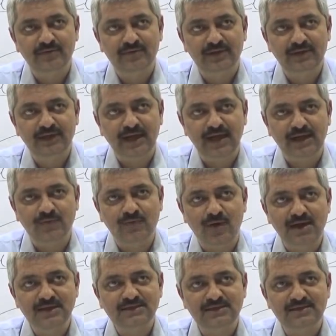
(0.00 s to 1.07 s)
the
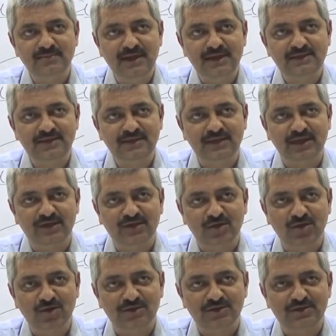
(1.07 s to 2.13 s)
advancements in
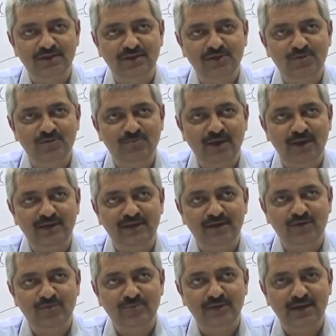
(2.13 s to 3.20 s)
technology, you might
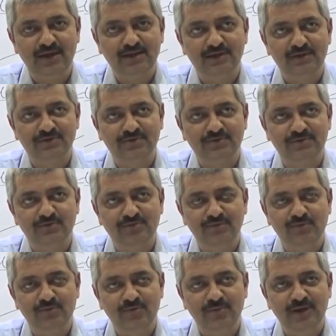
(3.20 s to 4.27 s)
have
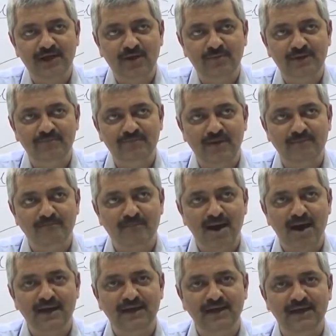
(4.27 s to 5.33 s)
been
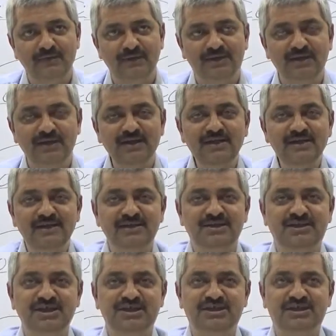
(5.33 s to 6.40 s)
bombarded with
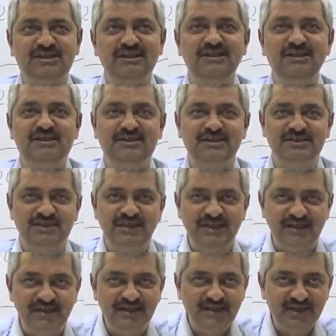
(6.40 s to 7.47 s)
digital
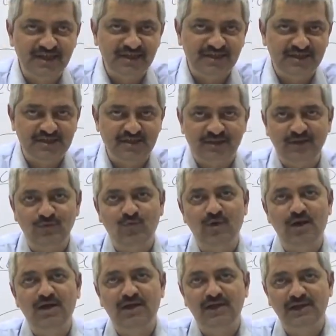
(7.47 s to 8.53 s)
literacy, digital
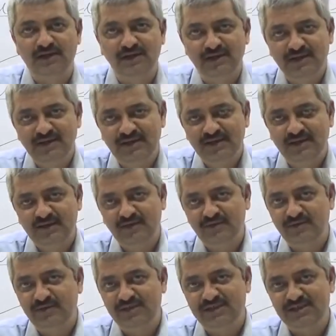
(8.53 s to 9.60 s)
world,
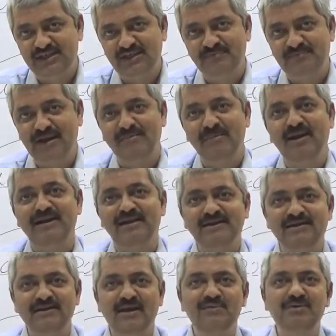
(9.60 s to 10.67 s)
digital
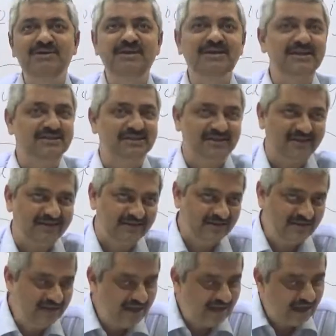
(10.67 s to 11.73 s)
payment, everything digital,
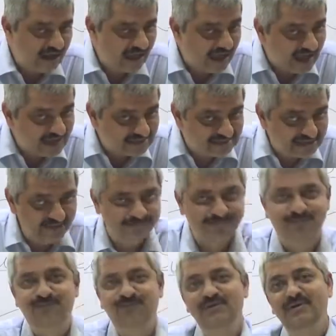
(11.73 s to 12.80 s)
as
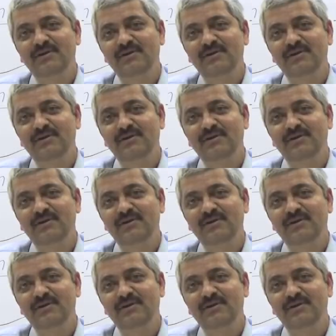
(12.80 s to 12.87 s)
if